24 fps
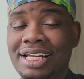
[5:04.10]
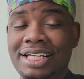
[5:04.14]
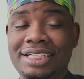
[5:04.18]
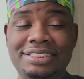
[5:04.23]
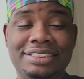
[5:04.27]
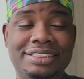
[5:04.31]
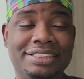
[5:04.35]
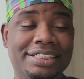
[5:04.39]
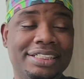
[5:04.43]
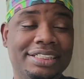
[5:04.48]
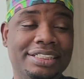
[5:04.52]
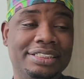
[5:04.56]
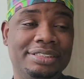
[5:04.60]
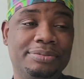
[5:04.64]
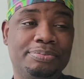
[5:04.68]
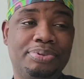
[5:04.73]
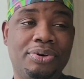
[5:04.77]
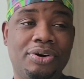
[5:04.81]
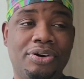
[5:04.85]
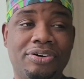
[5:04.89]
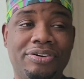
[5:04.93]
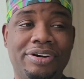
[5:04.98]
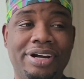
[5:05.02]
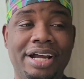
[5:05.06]
I've seen
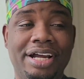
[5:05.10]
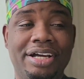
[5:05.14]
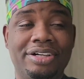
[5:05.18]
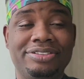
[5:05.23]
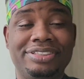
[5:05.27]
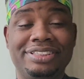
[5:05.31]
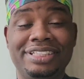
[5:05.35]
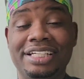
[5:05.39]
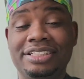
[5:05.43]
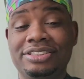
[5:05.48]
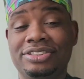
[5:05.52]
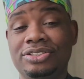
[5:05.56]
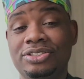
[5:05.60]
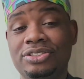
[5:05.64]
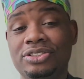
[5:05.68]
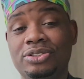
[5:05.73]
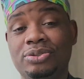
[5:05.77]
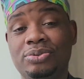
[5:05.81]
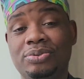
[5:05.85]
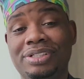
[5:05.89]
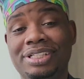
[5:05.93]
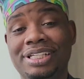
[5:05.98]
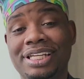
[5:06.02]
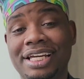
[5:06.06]
programs take
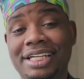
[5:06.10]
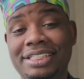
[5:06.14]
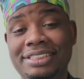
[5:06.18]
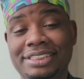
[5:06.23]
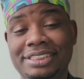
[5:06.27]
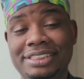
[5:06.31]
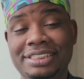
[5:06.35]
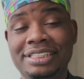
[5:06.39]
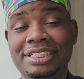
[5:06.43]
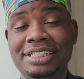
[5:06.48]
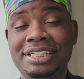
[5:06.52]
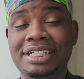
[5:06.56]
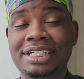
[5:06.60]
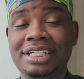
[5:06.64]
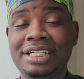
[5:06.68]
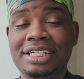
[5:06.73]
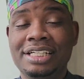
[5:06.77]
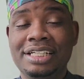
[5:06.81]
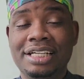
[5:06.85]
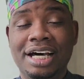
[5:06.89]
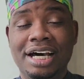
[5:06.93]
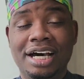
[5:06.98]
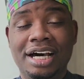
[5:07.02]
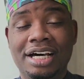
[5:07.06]
students with less
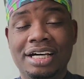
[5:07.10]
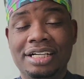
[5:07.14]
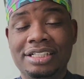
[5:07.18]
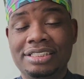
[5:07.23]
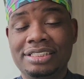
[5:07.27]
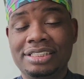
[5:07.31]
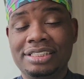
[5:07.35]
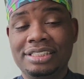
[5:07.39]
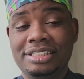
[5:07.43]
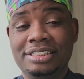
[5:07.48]
uh,